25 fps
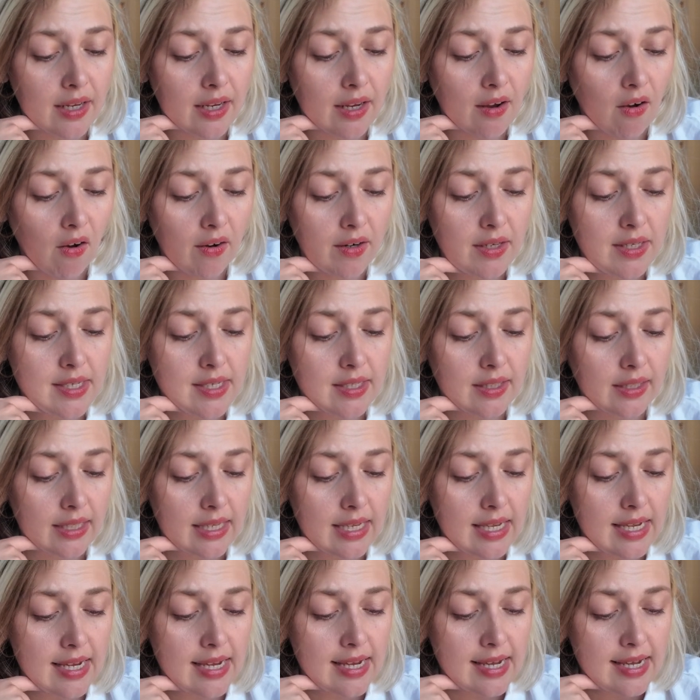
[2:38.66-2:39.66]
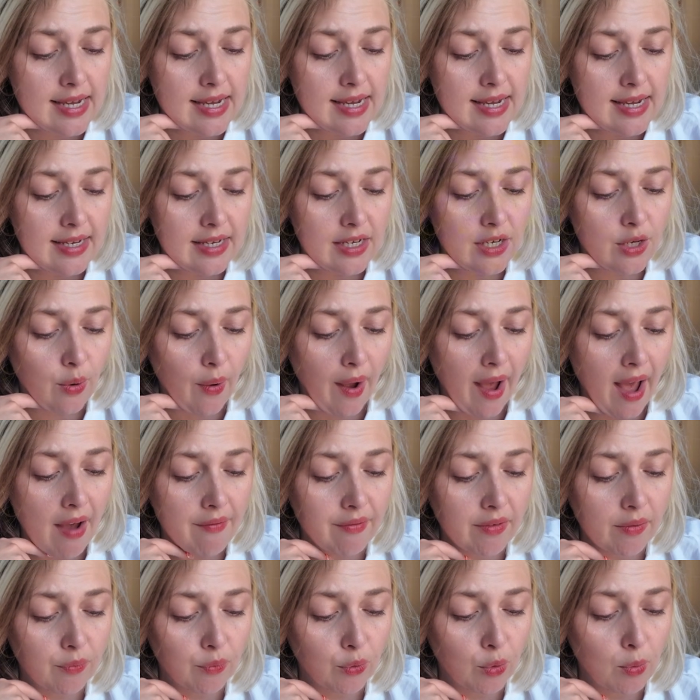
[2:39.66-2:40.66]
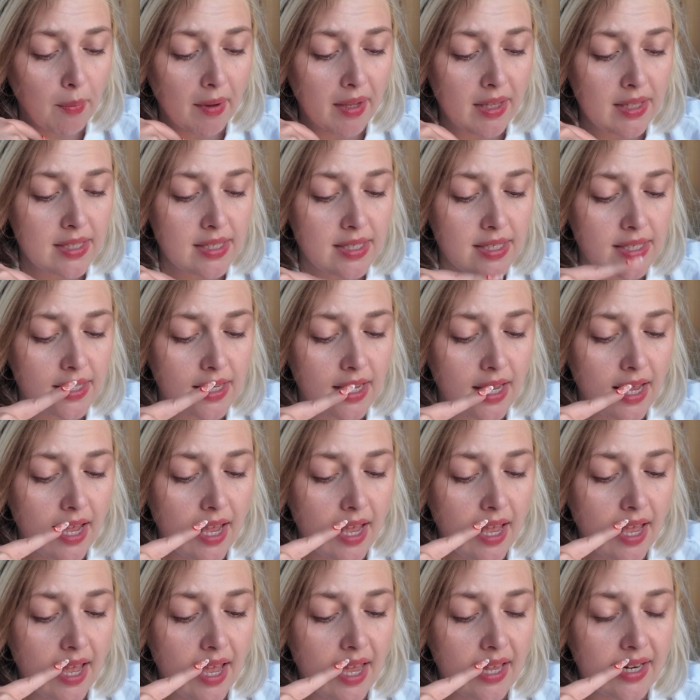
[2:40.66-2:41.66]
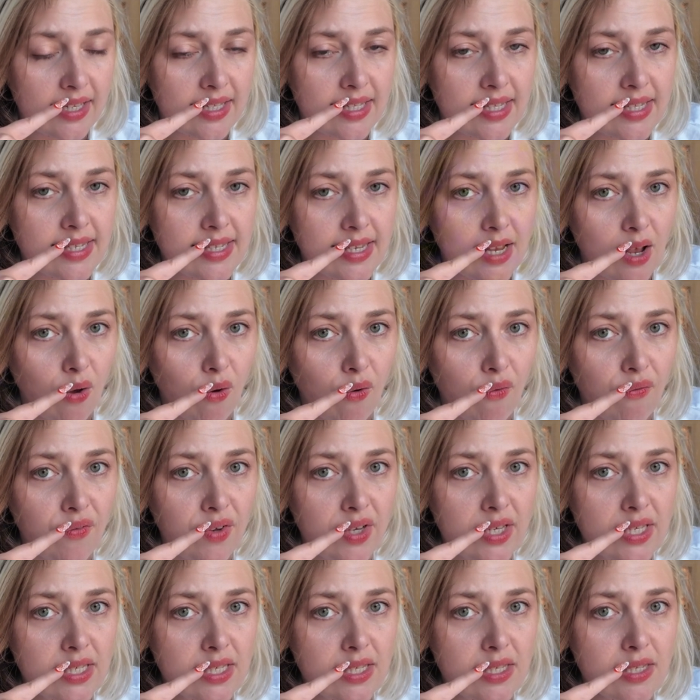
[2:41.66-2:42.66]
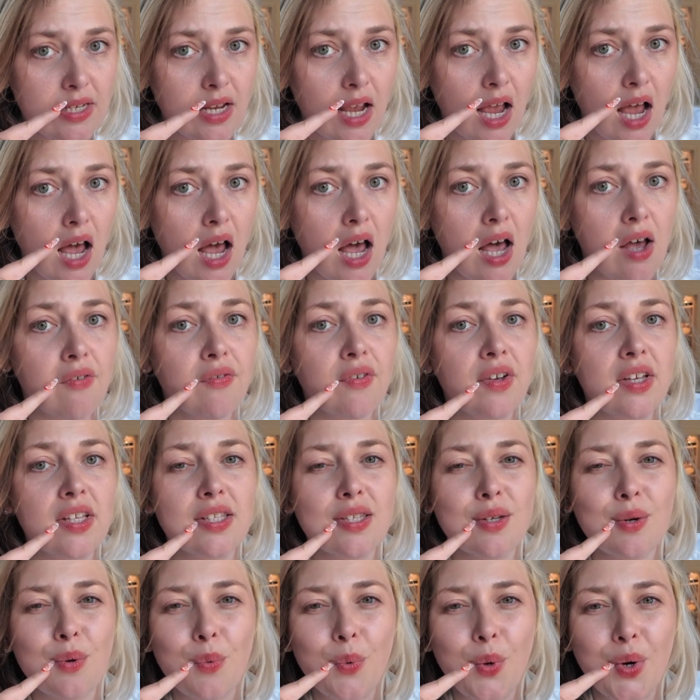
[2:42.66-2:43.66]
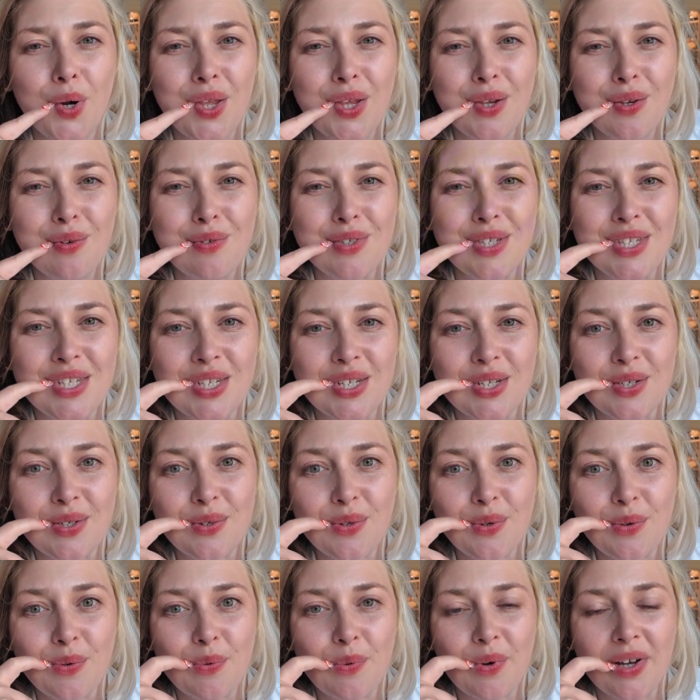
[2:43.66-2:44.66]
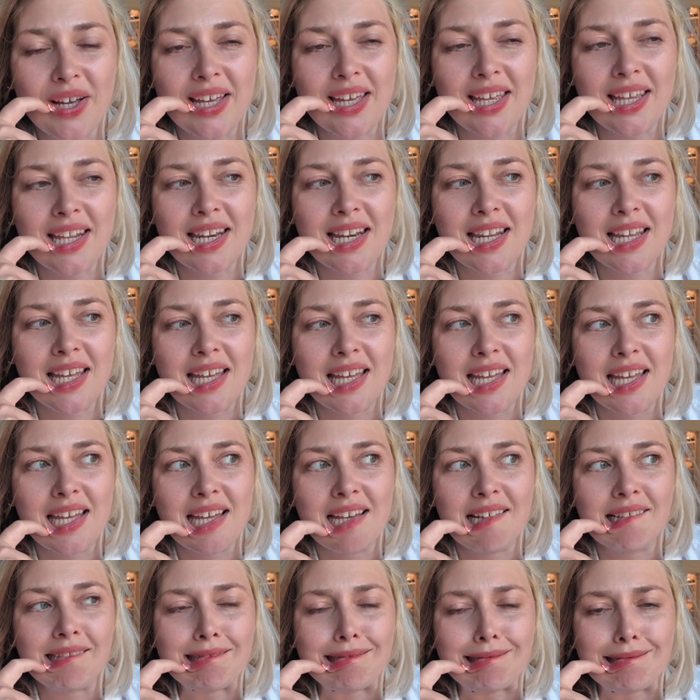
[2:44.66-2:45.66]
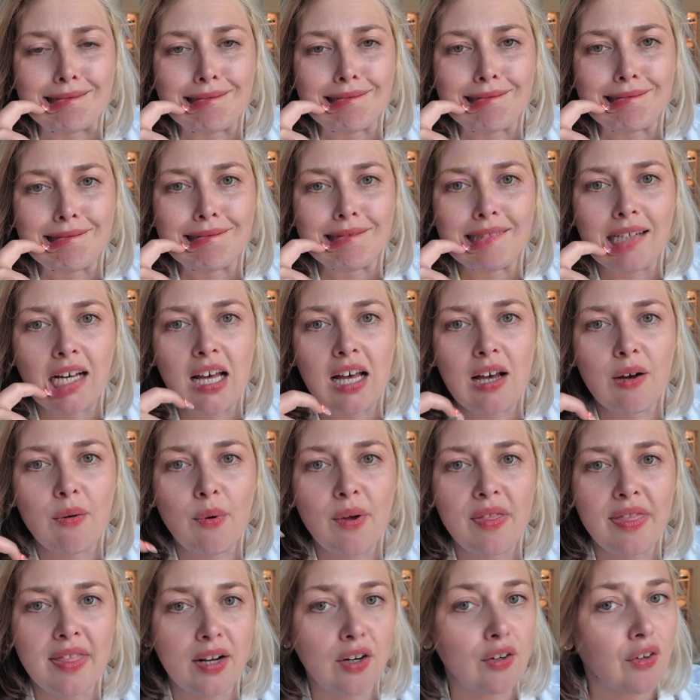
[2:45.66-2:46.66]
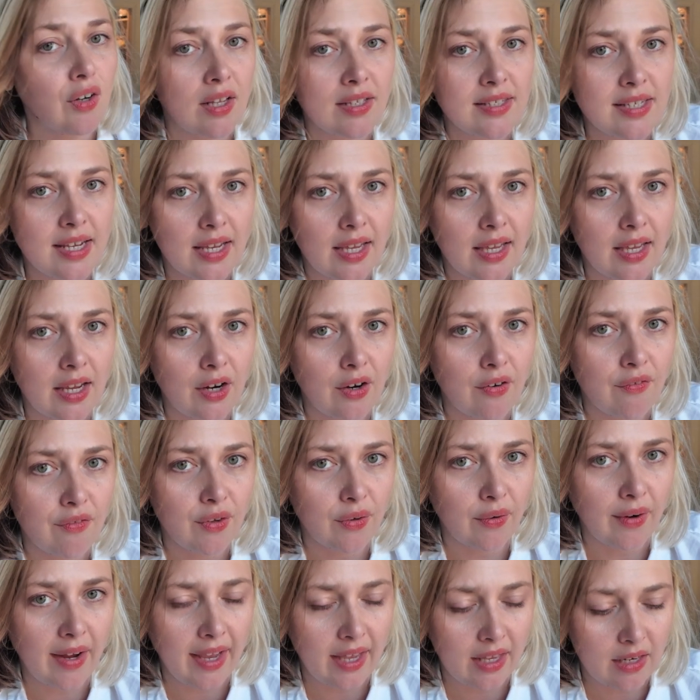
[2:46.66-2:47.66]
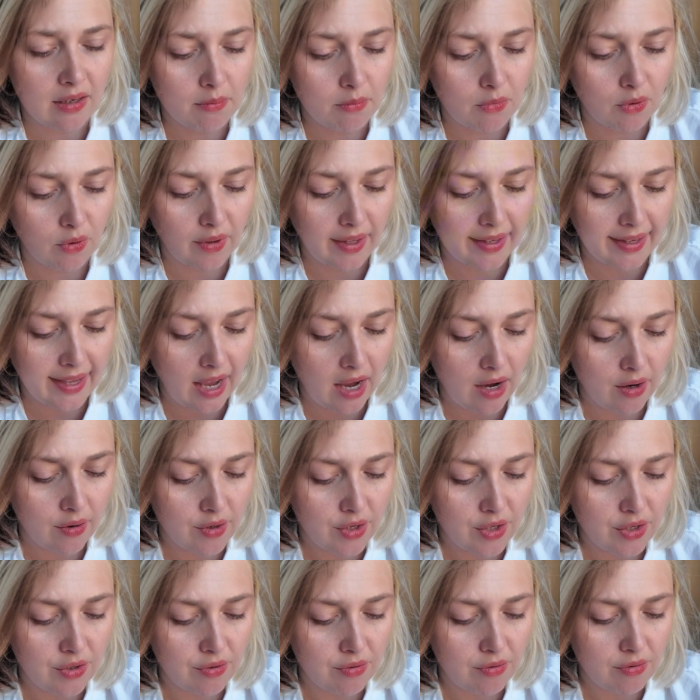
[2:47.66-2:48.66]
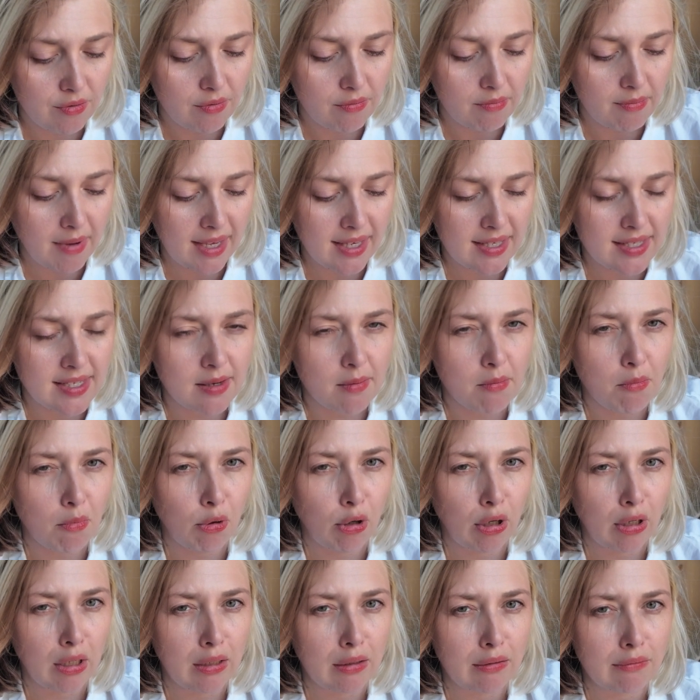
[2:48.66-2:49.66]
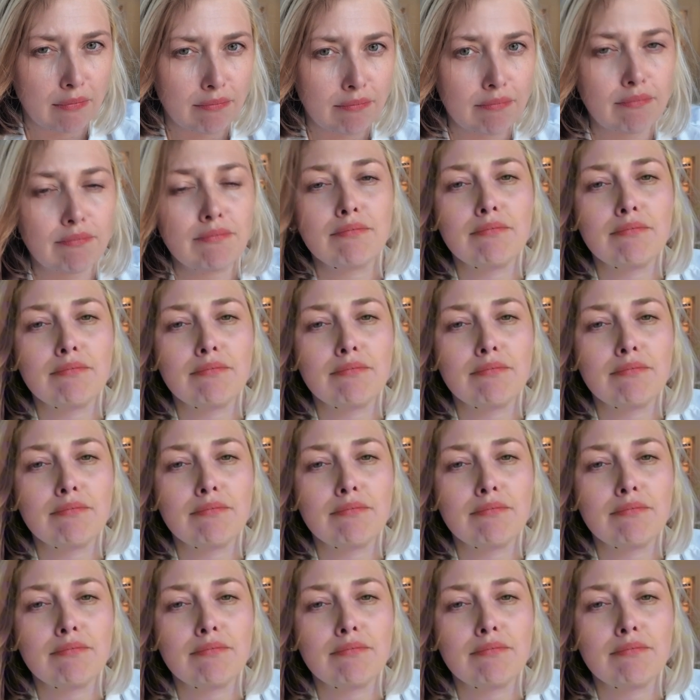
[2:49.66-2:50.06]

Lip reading: Honestly, having roommates in itself is tough. And so what do you do when they're not taking care of their animal? Like, how do you make someone